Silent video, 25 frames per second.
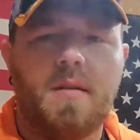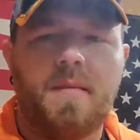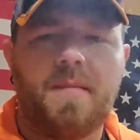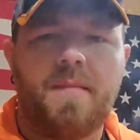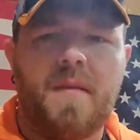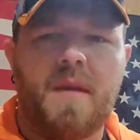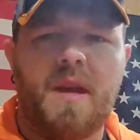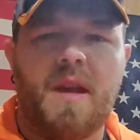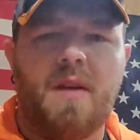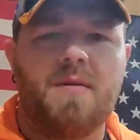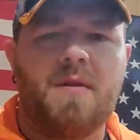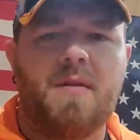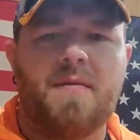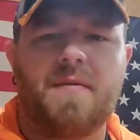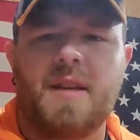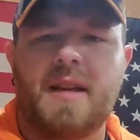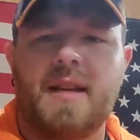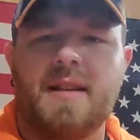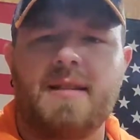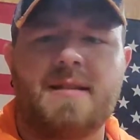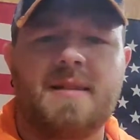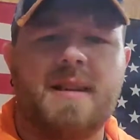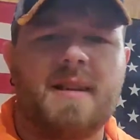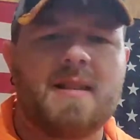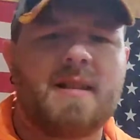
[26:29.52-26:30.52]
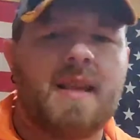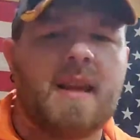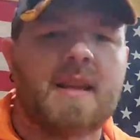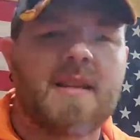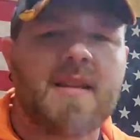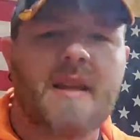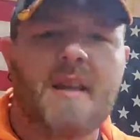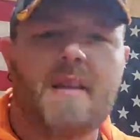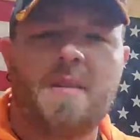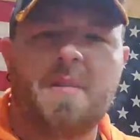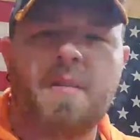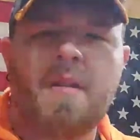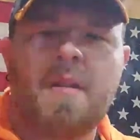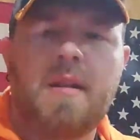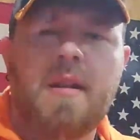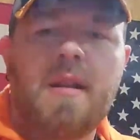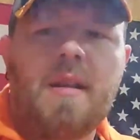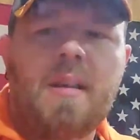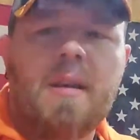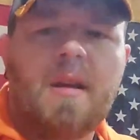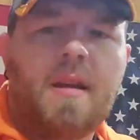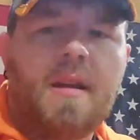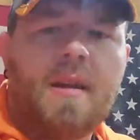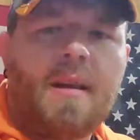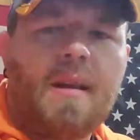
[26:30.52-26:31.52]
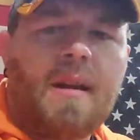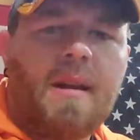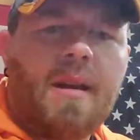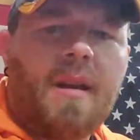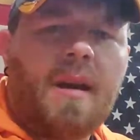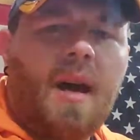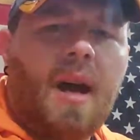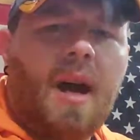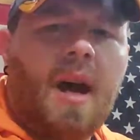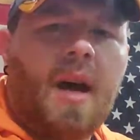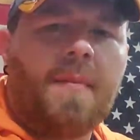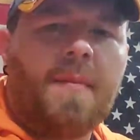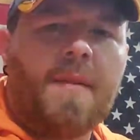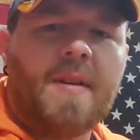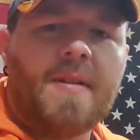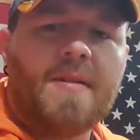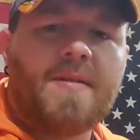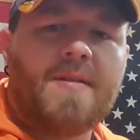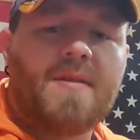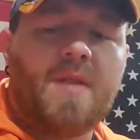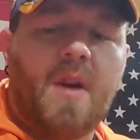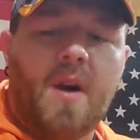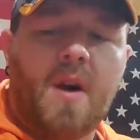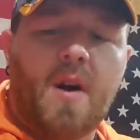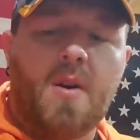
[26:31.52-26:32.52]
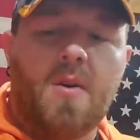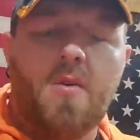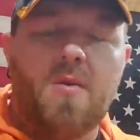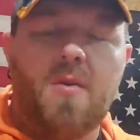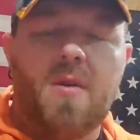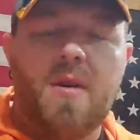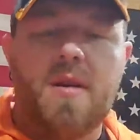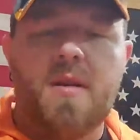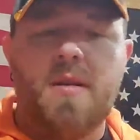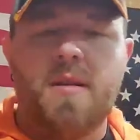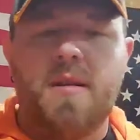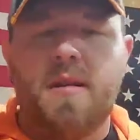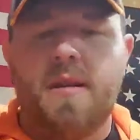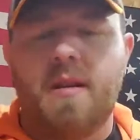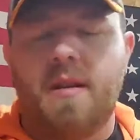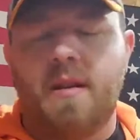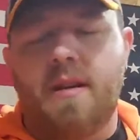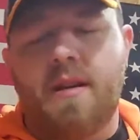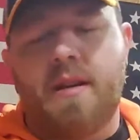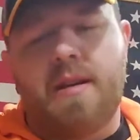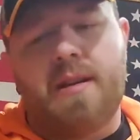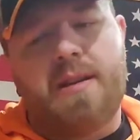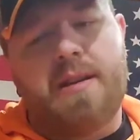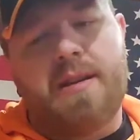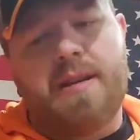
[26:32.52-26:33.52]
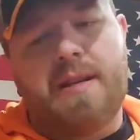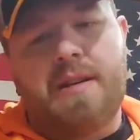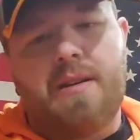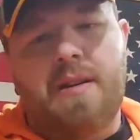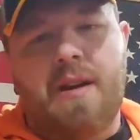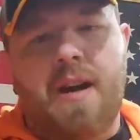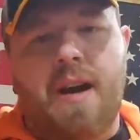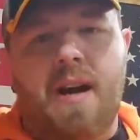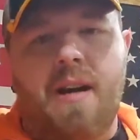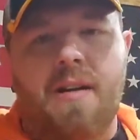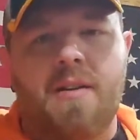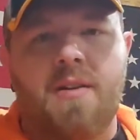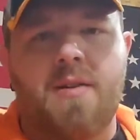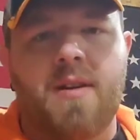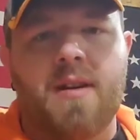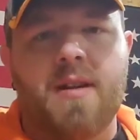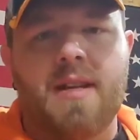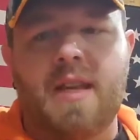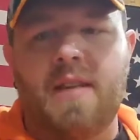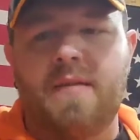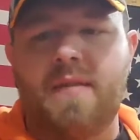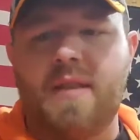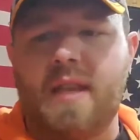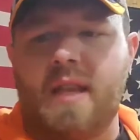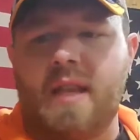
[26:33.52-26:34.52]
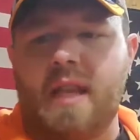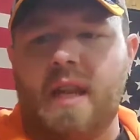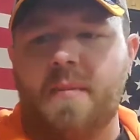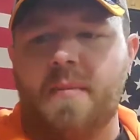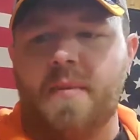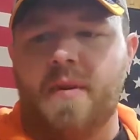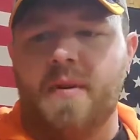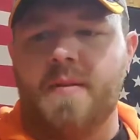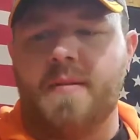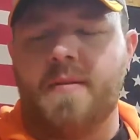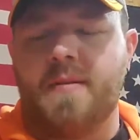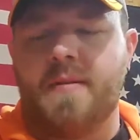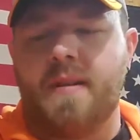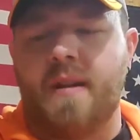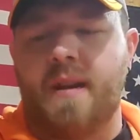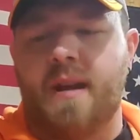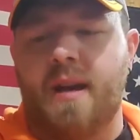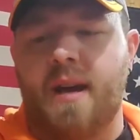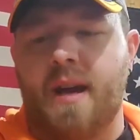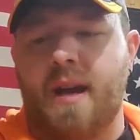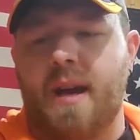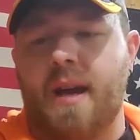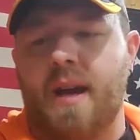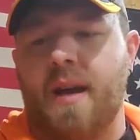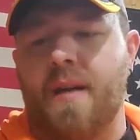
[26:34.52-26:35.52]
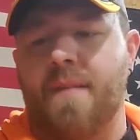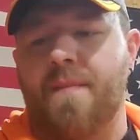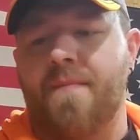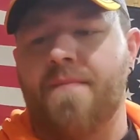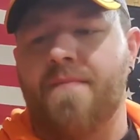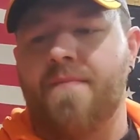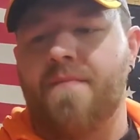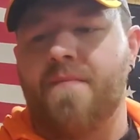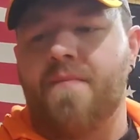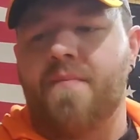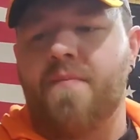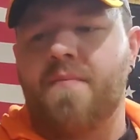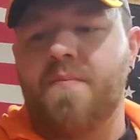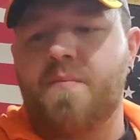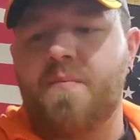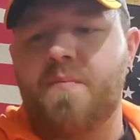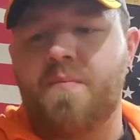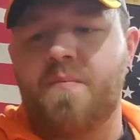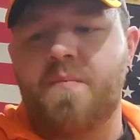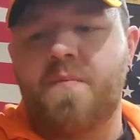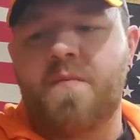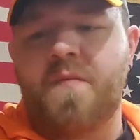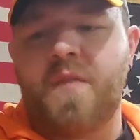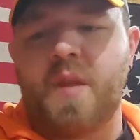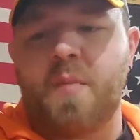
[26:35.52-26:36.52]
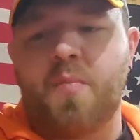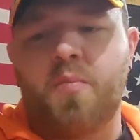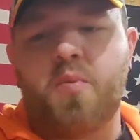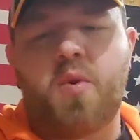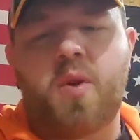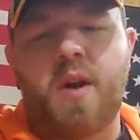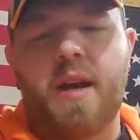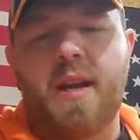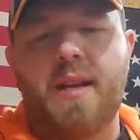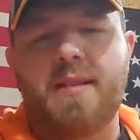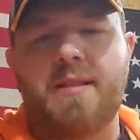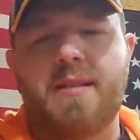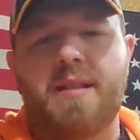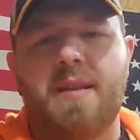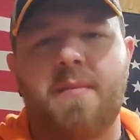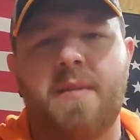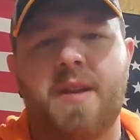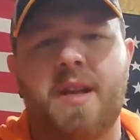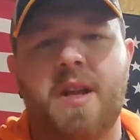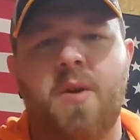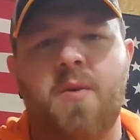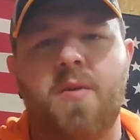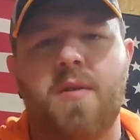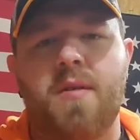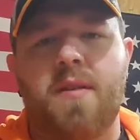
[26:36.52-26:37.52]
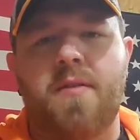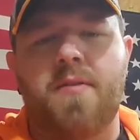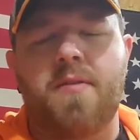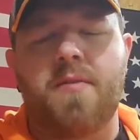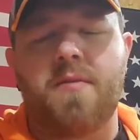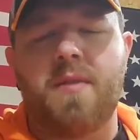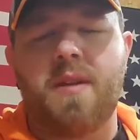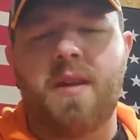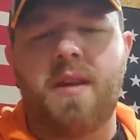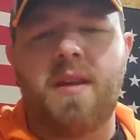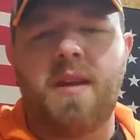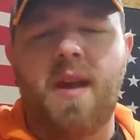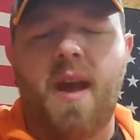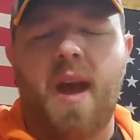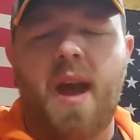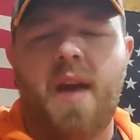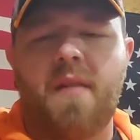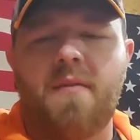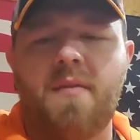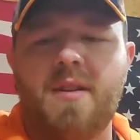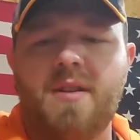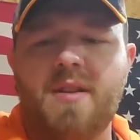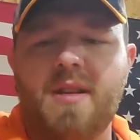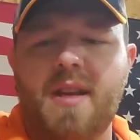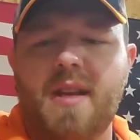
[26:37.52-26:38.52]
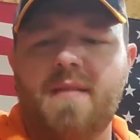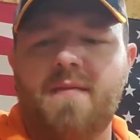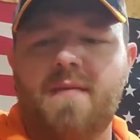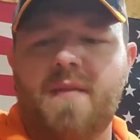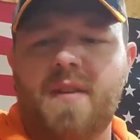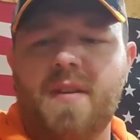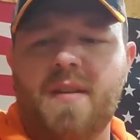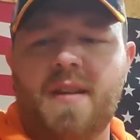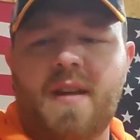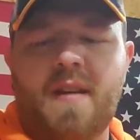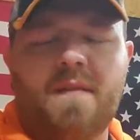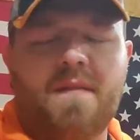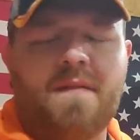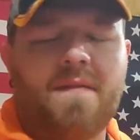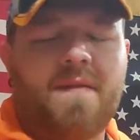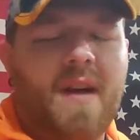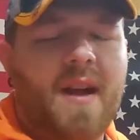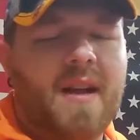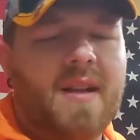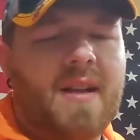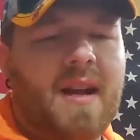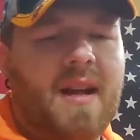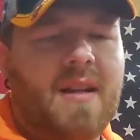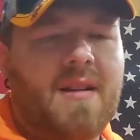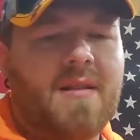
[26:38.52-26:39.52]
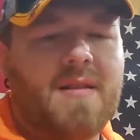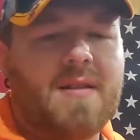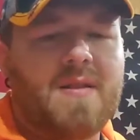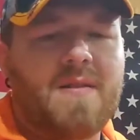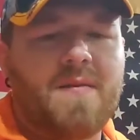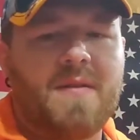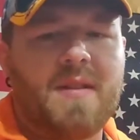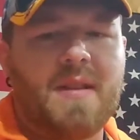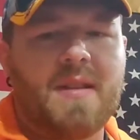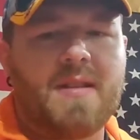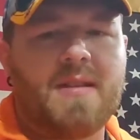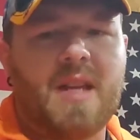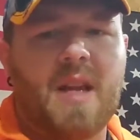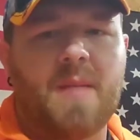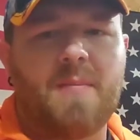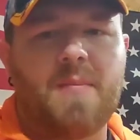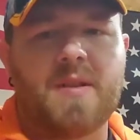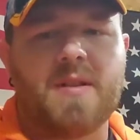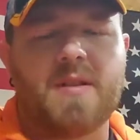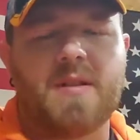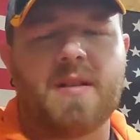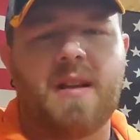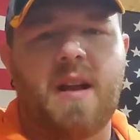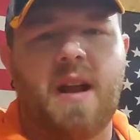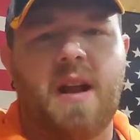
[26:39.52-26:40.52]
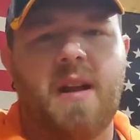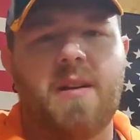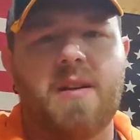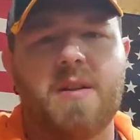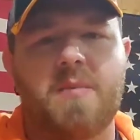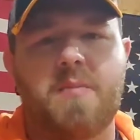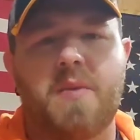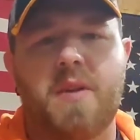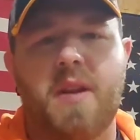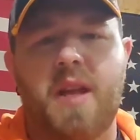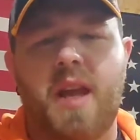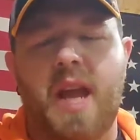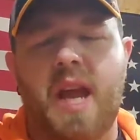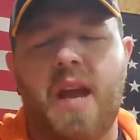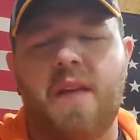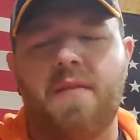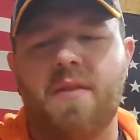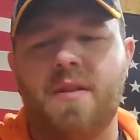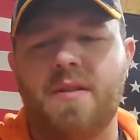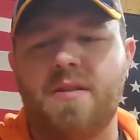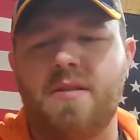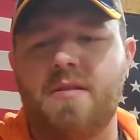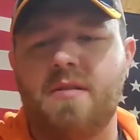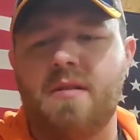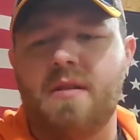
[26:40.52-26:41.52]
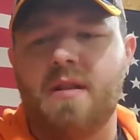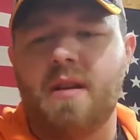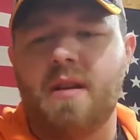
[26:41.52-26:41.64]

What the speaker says: Yeah, we're definitely going to set that down. So I'll go ahead and give you the numbers. For the price, I'm going to go with the 3 average. I feel that $5 for this type of cigar is pretty average.